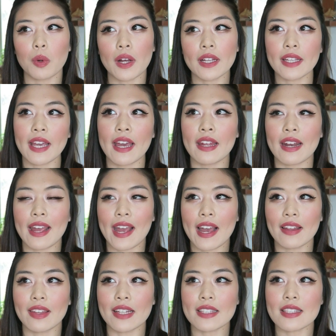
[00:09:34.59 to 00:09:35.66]
Again, I
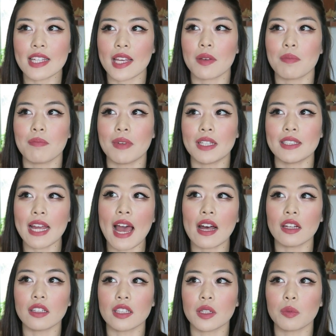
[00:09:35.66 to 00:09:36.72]
had that same
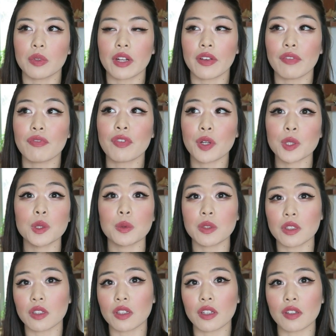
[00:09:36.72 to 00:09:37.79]
mentality when I first
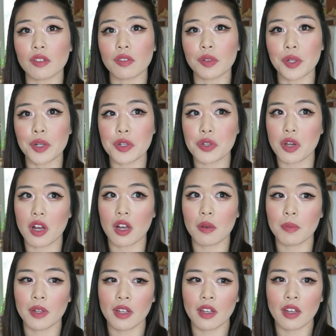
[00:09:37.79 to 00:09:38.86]
was looking for a
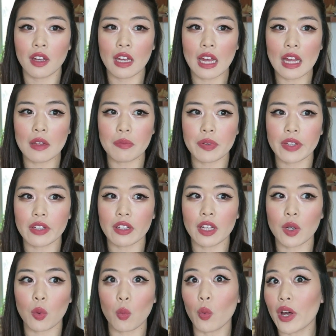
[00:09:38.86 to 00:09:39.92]
job and being
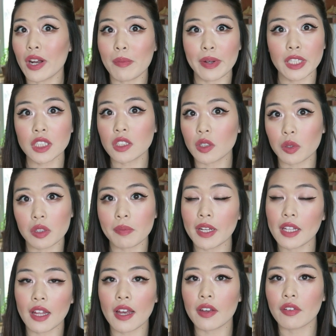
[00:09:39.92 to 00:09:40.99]
like, what am I doing with
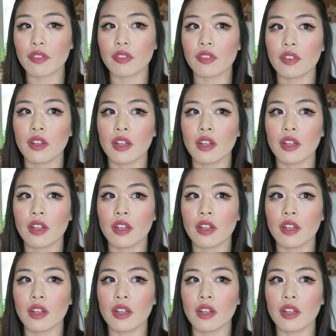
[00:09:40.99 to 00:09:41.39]
my life?